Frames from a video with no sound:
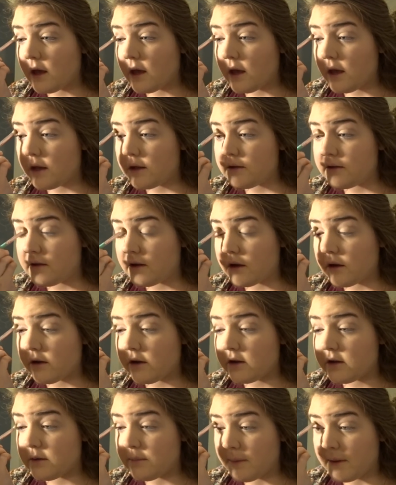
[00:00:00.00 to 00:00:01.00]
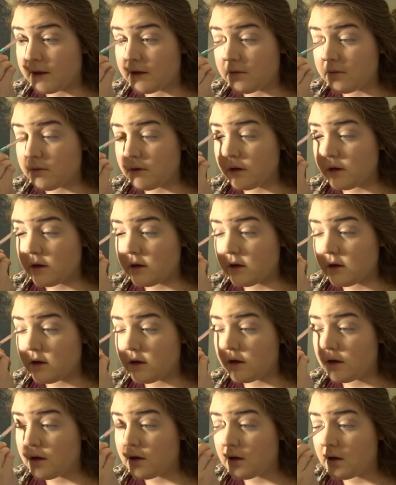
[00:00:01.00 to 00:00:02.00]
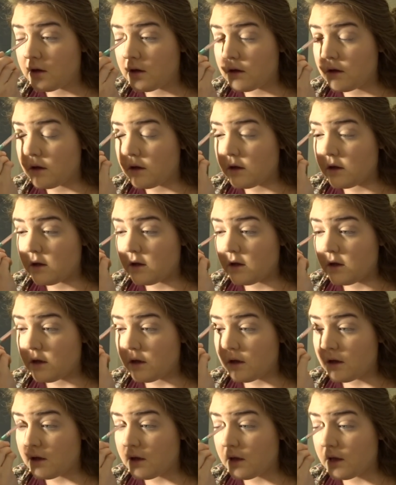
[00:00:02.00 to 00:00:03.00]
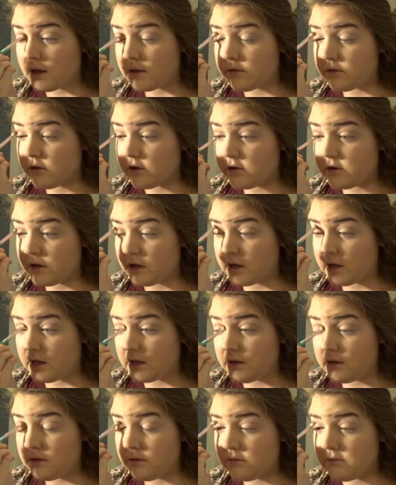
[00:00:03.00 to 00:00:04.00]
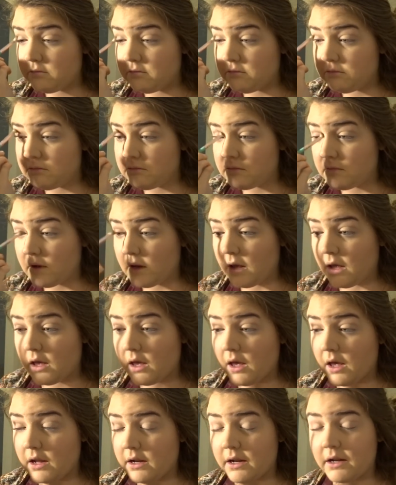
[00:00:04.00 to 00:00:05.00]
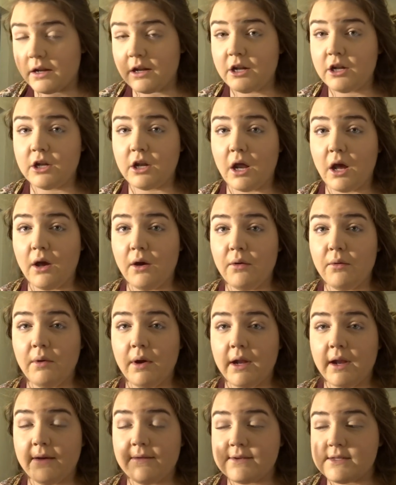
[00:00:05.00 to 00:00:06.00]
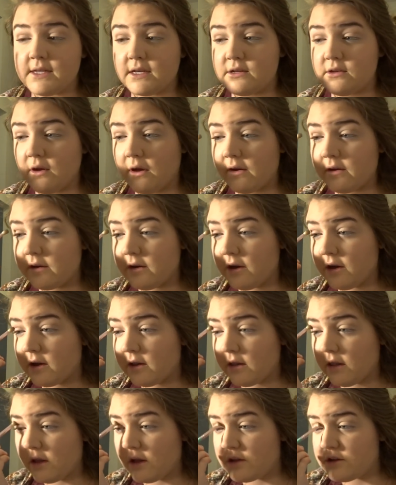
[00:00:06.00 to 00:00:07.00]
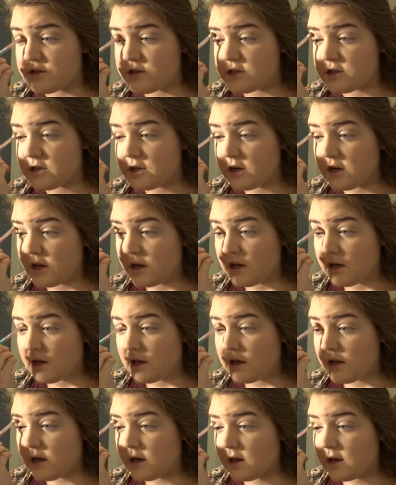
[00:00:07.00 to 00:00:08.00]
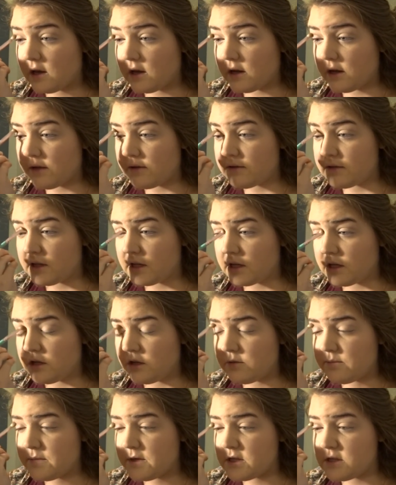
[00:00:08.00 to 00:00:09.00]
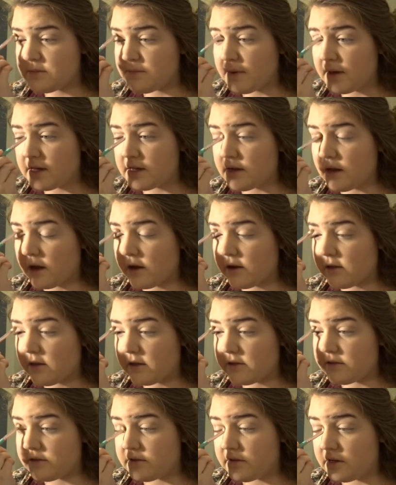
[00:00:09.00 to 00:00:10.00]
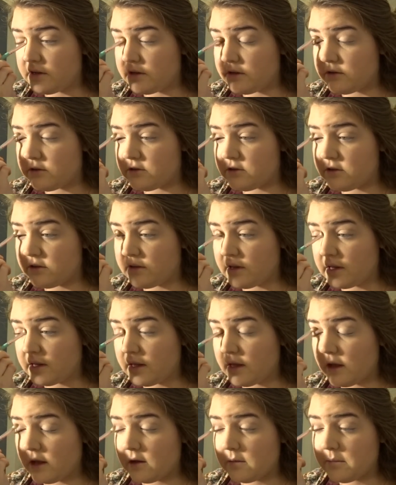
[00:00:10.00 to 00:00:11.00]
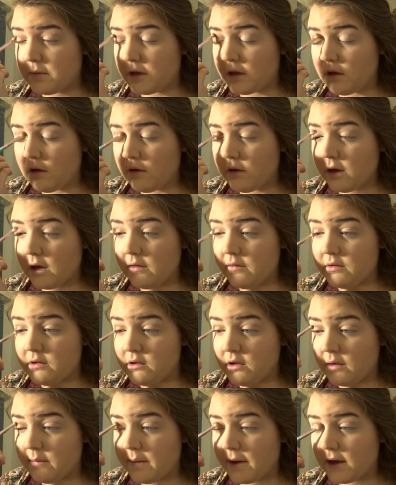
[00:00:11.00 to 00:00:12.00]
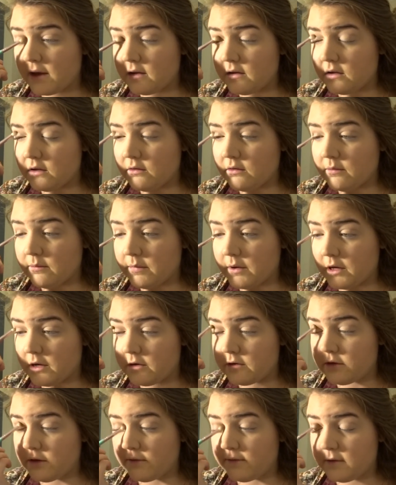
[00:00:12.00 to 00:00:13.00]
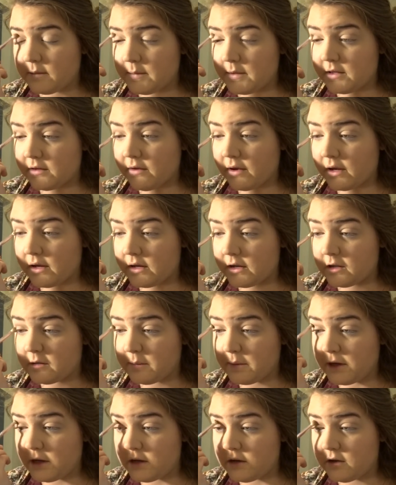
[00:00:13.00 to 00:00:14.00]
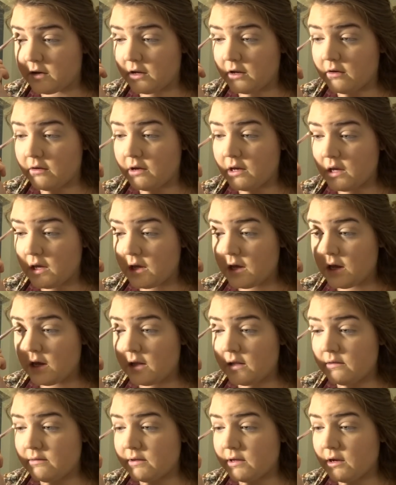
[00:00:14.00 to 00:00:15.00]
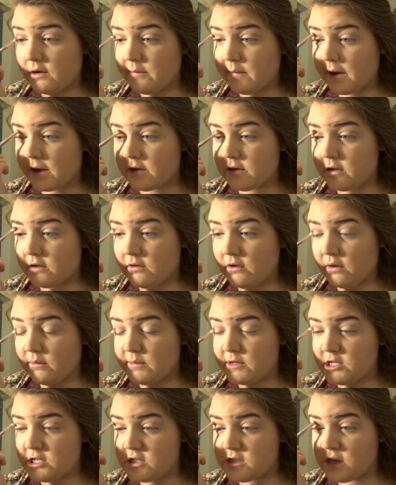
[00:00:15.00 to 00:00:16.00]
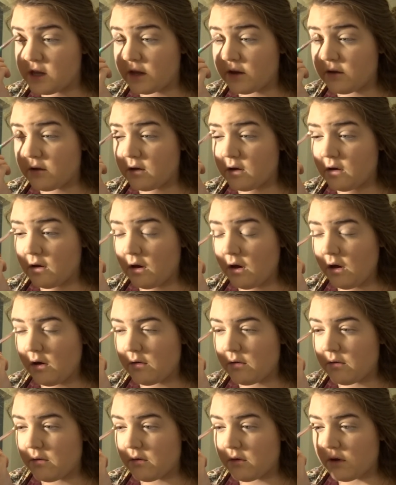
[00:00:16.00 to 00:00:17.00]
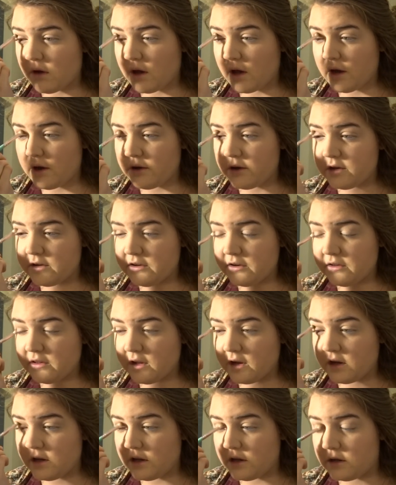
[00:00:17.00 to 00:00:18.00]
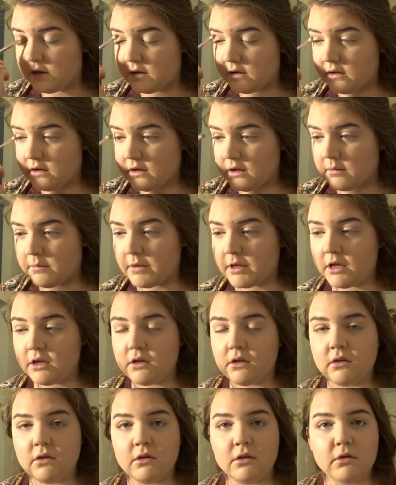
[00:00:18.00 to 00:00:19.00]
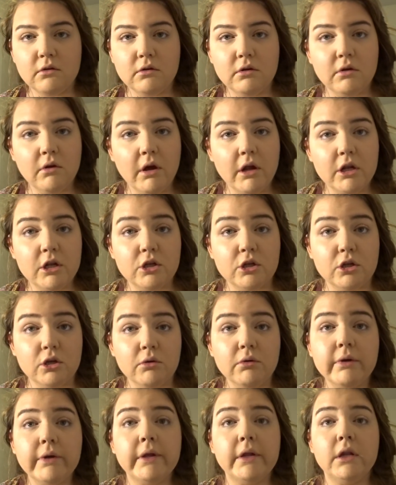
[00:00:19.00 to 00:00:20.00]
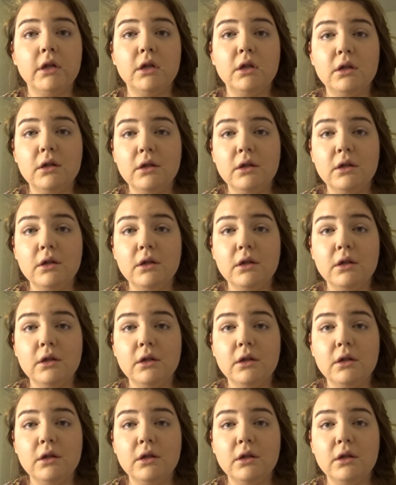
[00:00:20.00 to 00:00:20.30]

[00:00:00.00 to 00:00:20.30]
and did her independent work and turned it in, and I didn't know. And I was like talking to her at lunch, and I was like, you missed my entire lesson, didn't you? And she's like, yeah. And I'm like, okay, when you get back into the room, bring your stuff to me so I can explain it to you. And then we go back to the room and she's like, oh, I already turned that in. I'm like, you knew how to do it?